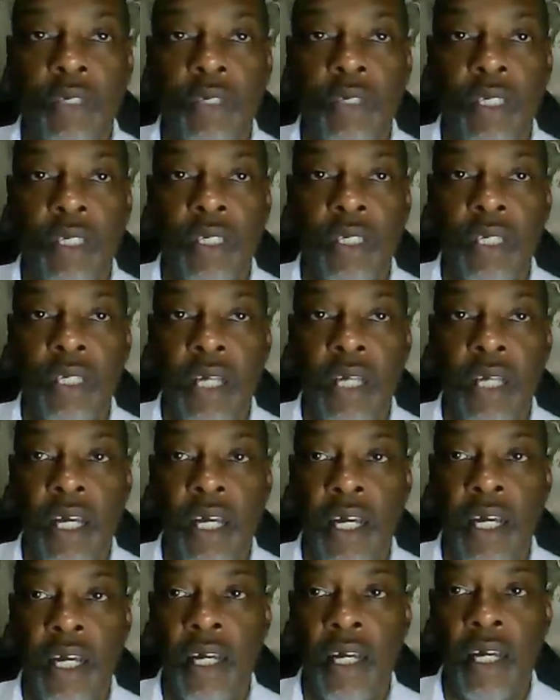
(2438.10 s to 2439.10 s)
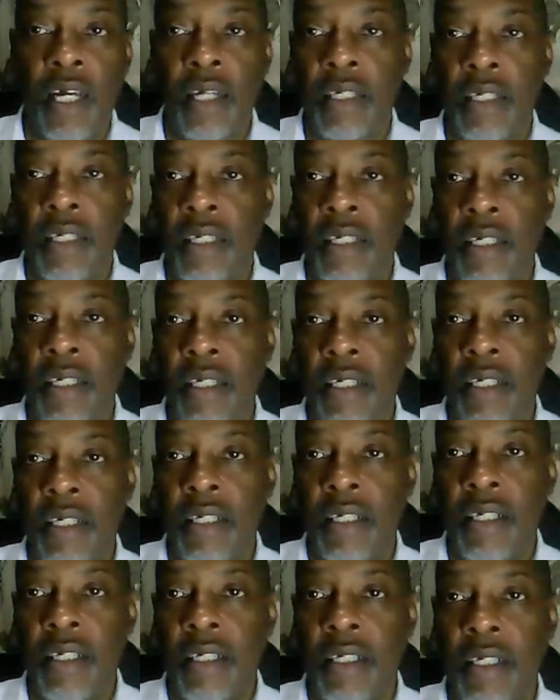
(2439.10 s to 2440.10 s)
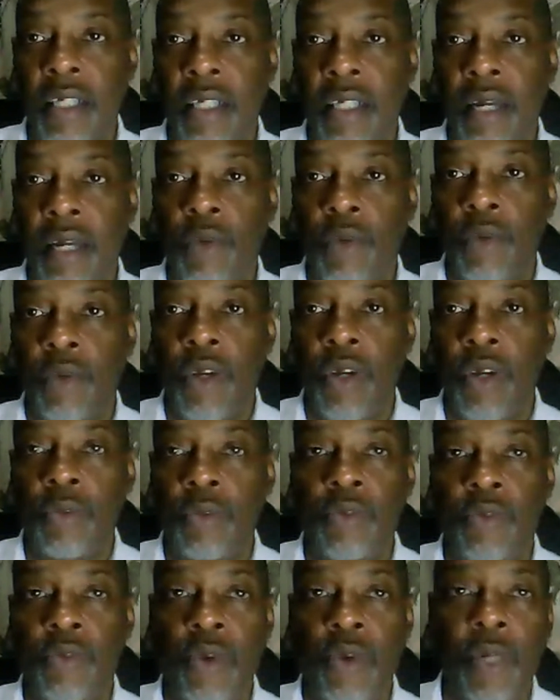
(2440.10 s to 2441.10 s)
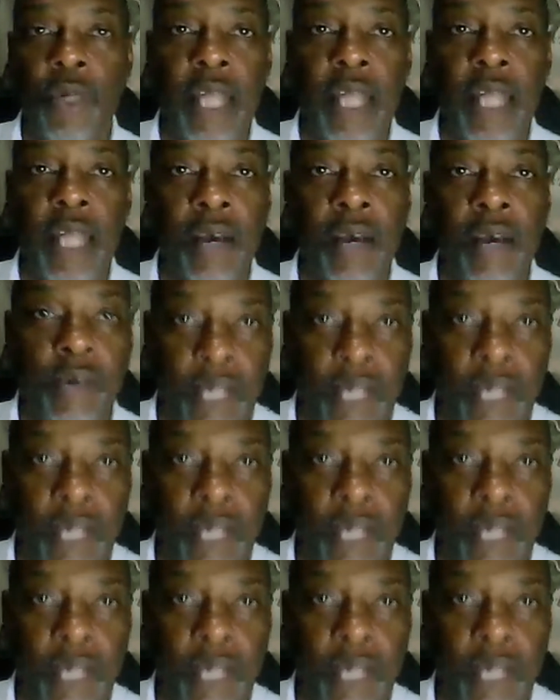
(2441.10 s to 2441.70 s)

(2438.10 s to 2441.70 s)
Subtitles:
uh, we're gonna move forward. Now,